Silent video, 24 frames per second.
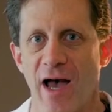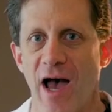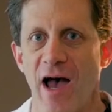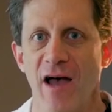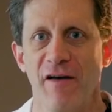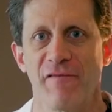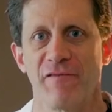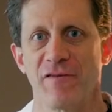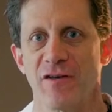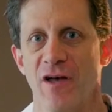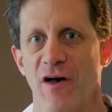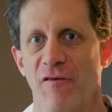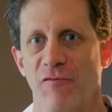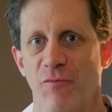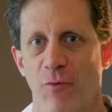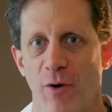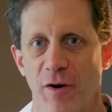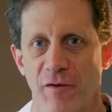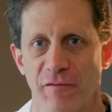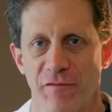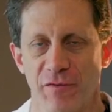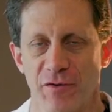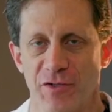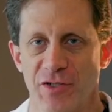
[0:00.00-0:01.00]

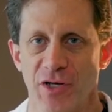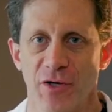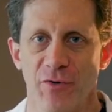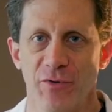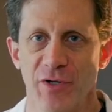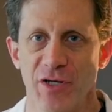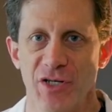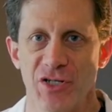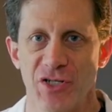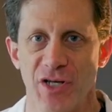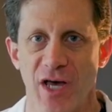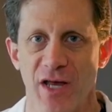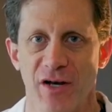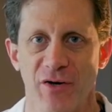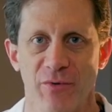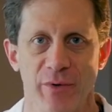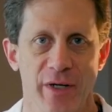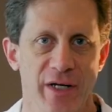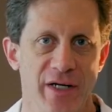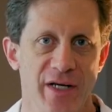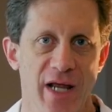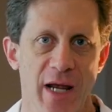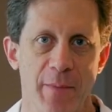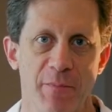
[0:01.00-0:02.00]
IVF1 Fertility Center
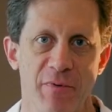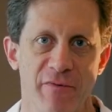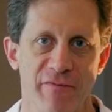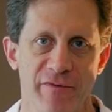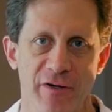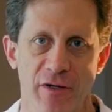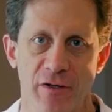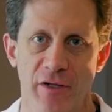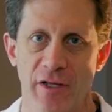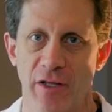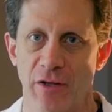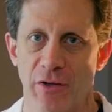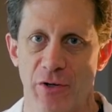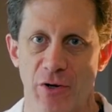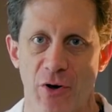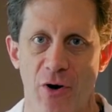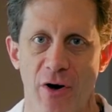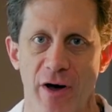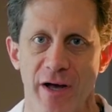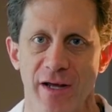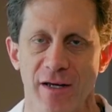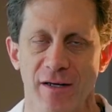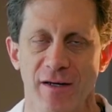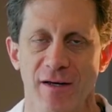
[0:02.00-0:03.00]
in Naperville,
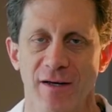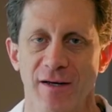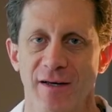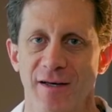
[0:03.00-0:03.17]
Illinois,